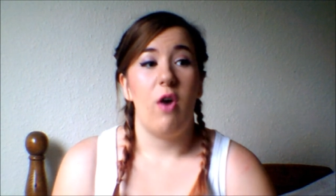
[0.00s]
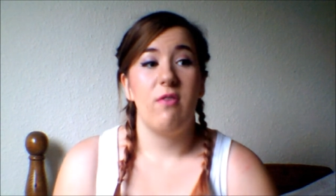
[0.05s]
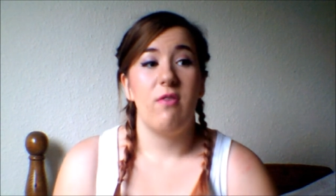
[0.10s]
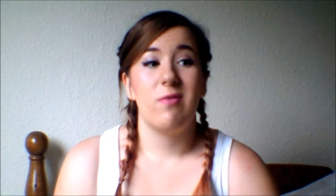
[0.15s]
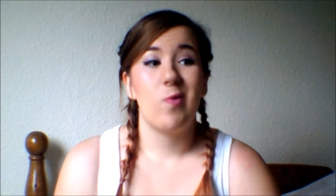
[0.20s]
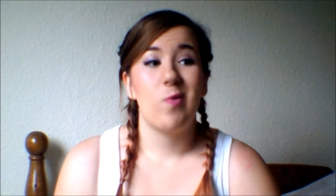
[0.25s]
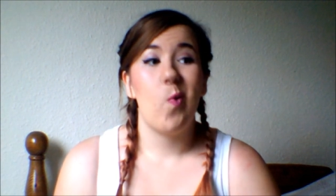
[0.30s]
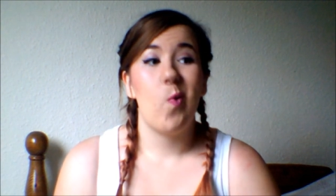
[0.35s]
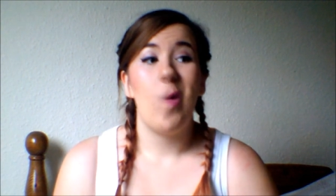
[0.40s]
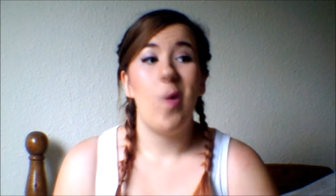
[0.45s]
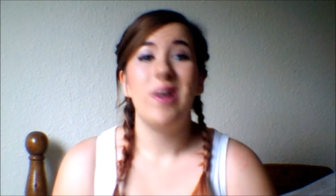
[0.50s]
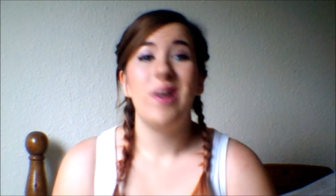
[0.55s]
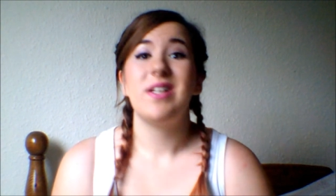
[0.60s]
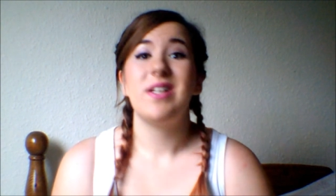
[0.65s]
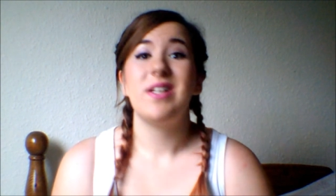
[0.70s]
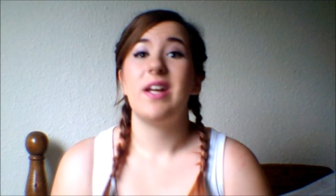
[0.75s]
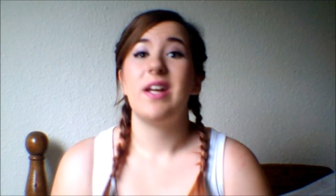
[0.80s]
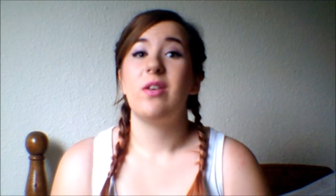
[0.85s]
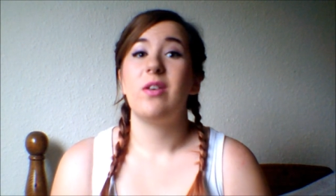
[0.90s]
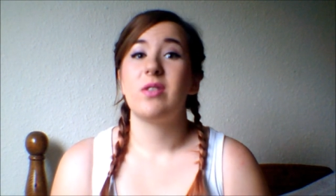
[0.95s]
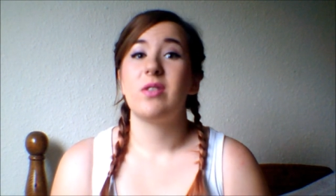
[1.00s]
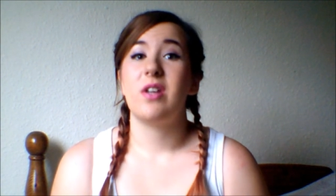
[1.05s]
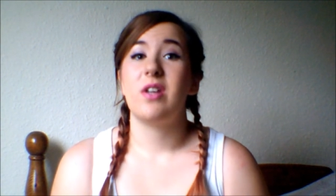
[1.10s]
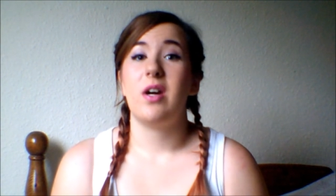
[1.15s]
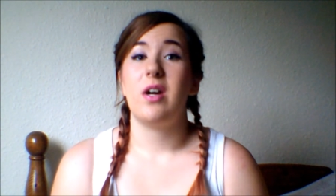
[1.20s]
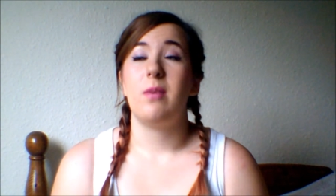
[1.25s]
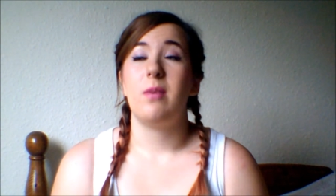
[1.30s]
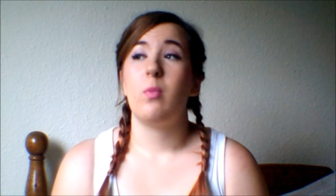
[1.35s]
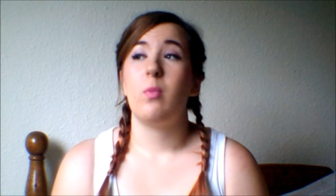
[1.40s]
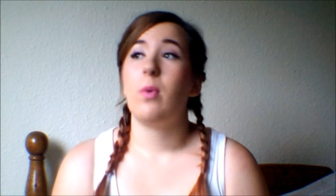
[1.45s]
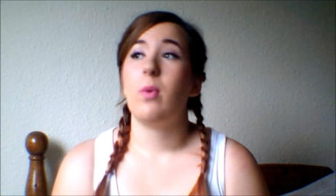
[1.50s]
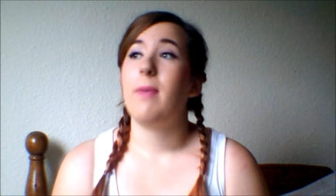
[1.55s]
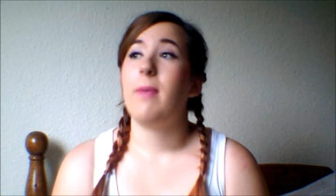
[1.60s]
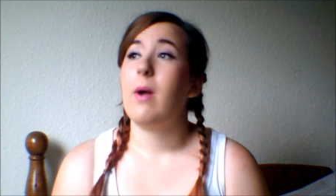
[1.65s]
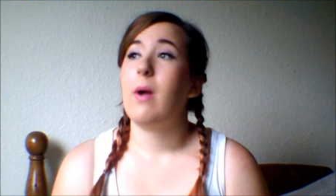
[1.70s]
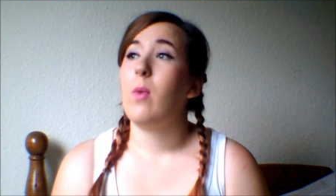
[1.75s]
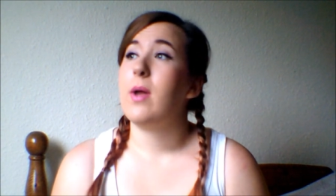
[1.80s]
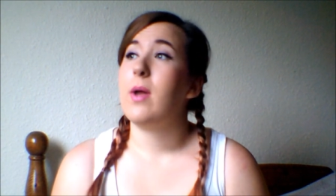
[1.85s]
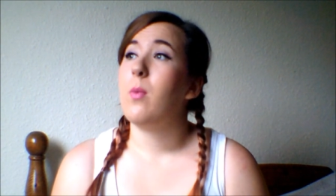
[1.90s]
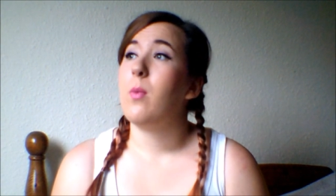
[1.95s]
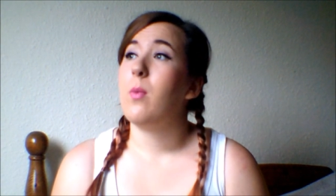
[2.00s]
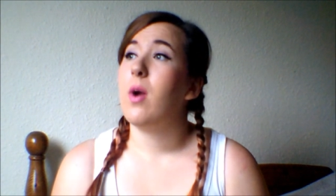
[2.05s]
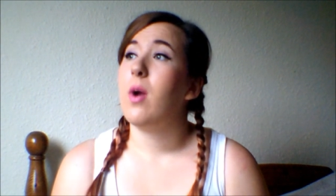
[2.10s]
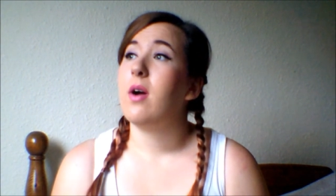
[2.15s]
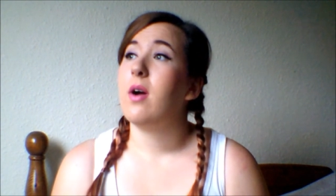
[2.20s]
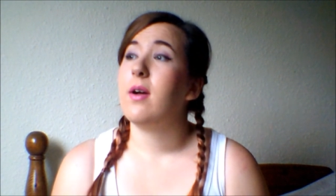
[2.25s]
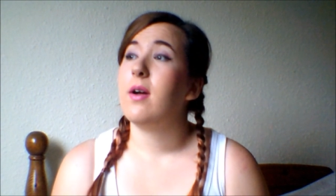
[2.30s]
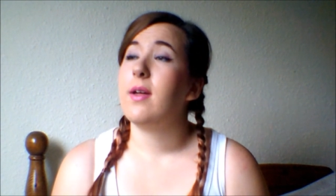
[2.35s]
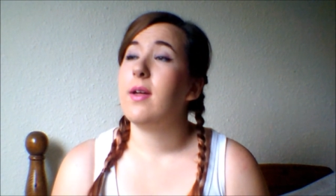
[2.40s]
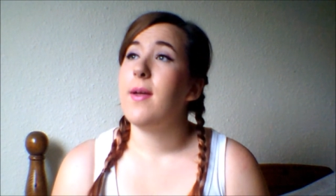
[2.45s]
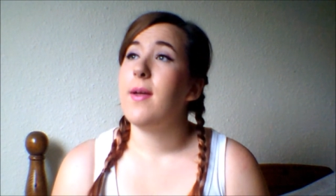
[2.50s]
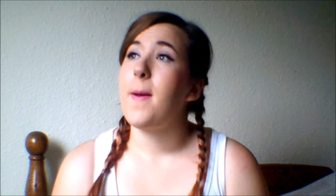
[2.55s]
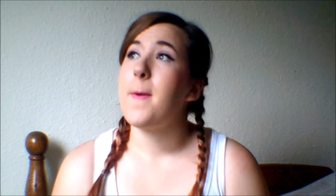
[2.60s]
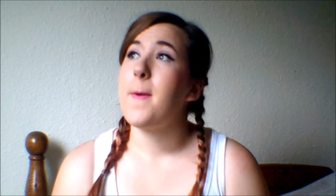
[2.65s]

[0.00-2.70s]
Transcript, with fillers: quite a long time. About when my